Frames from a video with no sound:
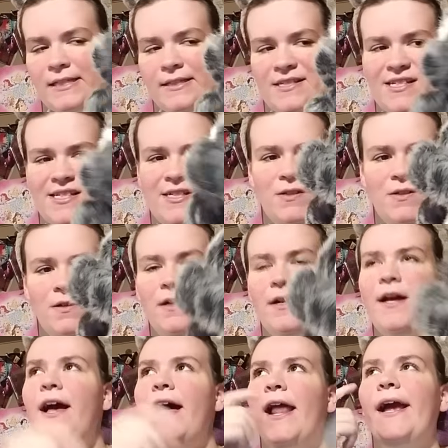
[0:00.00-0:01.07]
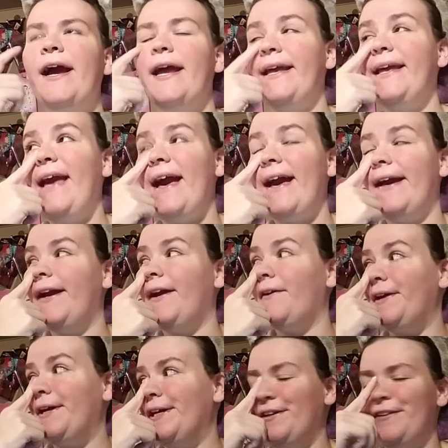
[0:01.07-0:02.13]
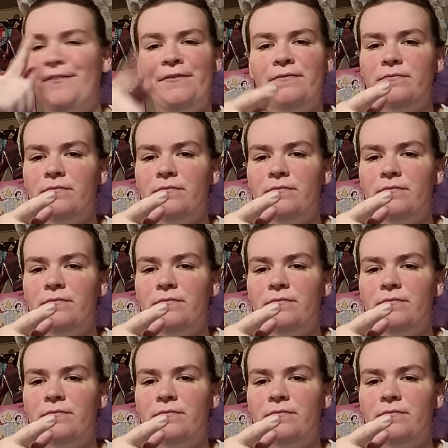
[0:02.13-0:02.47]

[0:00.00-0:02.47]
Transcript: I was like, y'all. And I got a cat carrier.